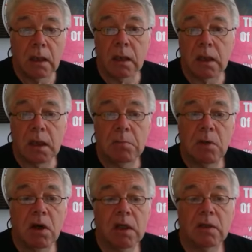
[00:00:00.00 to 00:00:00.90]
The
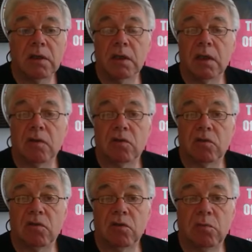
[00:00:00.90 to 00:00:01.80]
pilot is
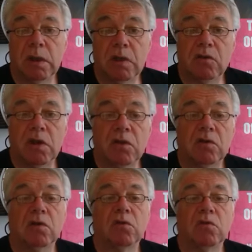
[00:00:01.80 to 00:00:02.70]
due to be
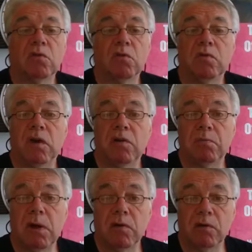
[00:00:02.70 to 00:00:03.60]
extended across all
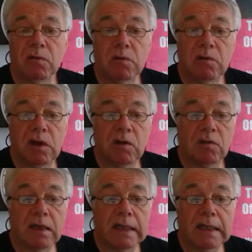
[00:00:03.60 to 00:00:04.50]
5 boroughs of the Tees
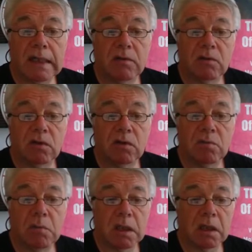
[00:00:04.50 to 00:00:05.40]
Valley later this
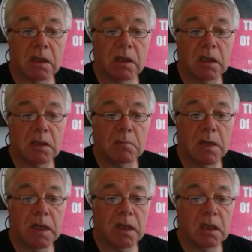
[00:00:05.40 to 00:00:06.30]
month, and the
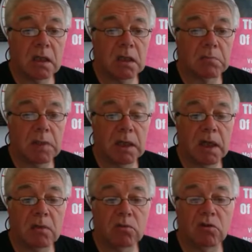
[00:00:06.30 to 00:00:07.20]
mayor, Ben
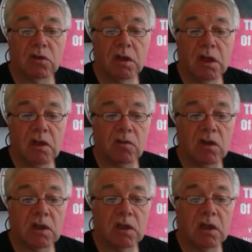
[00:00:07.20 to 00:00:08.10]
Houchen, he
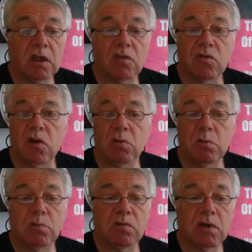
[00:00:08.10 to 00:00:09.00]
said the trial will
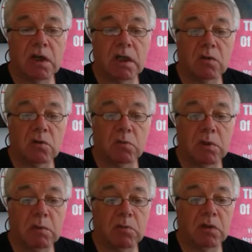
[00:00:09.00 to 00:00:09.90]
provide local
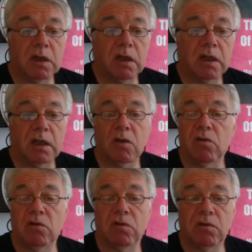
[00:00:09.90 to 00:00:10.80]
people with a clear,
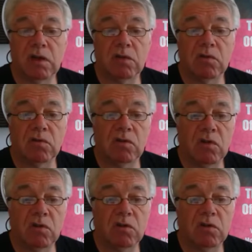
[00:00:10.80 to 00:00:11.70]
cost-effective and
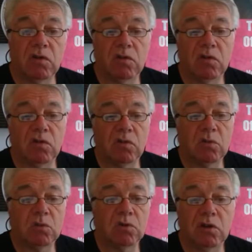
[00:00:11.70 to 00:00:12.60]
socially distanced
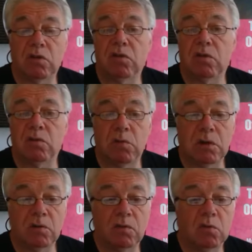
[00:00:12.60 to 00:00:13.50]
alternative to
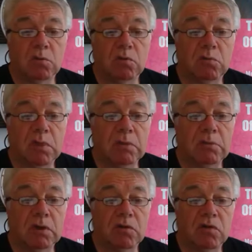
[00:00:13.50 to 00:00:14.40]
other forms of
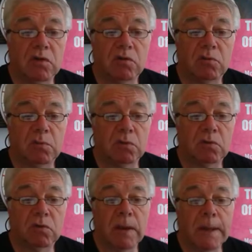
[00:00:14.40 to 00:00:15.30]
public transport.